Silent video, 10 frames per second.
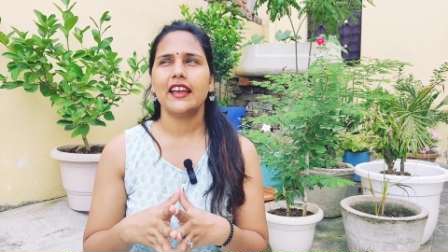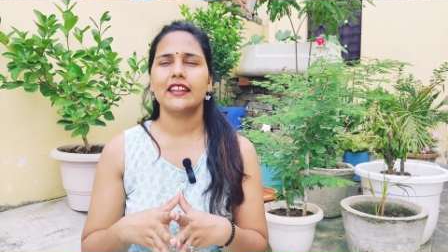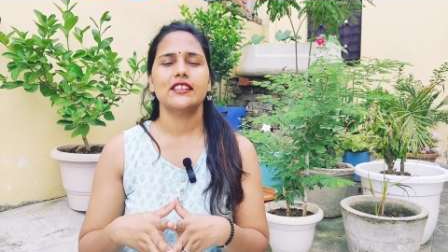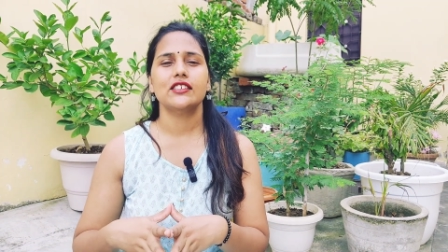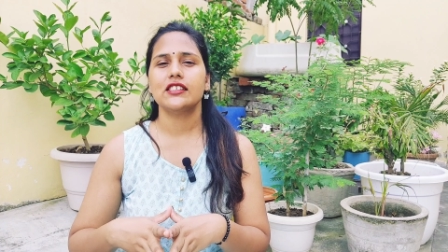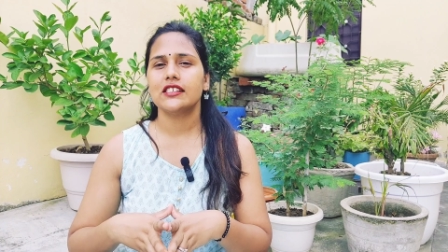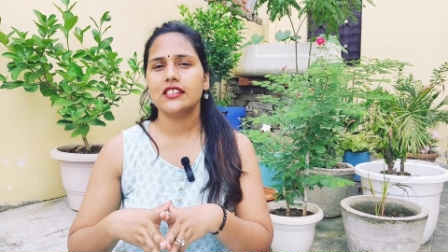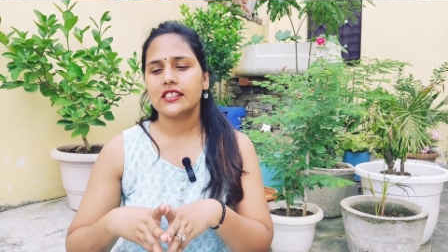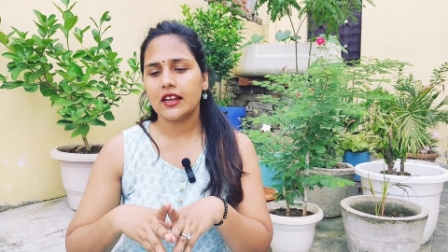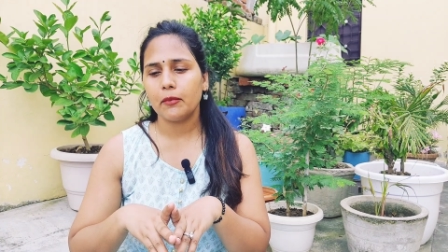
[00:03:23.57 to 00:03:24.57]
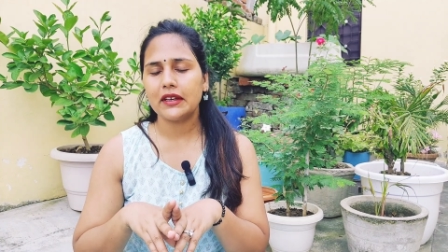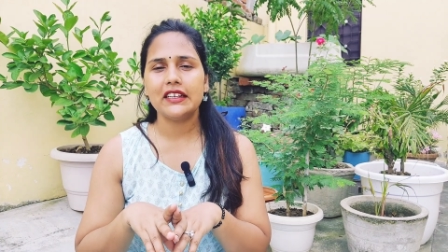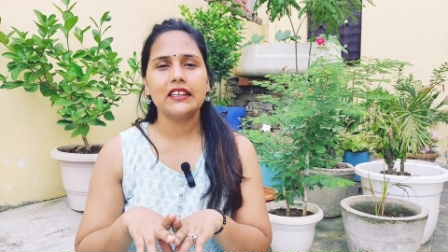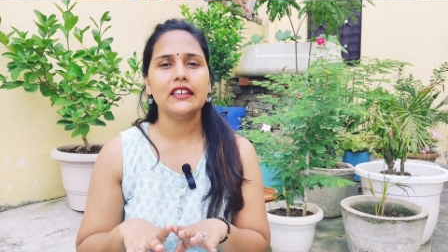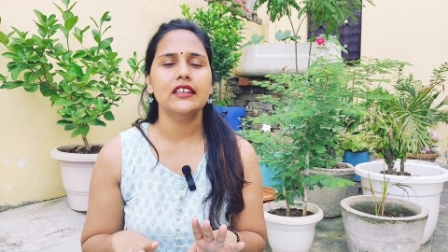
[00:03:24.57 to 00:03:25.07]
and it it's
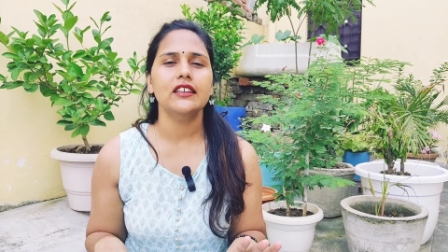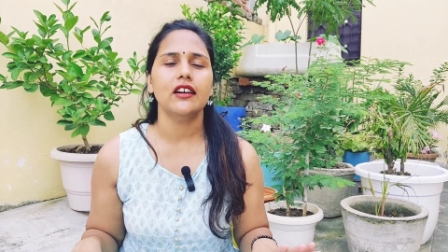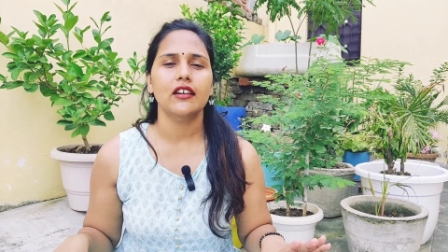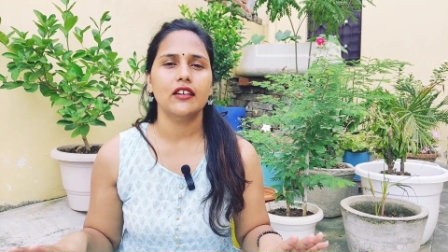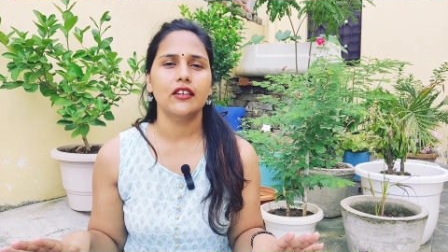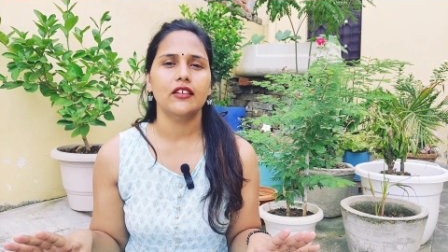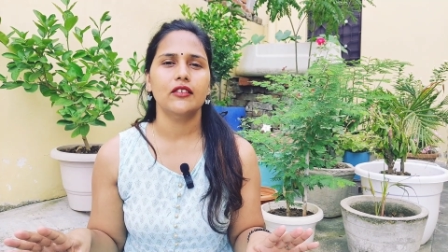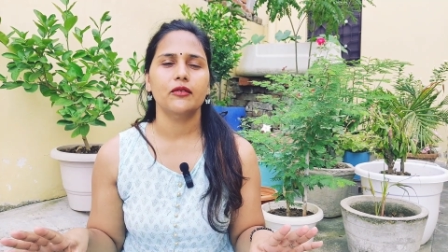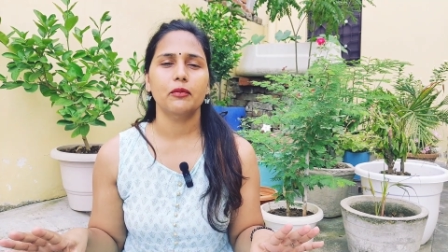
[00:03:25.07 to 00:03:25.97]
completely uh,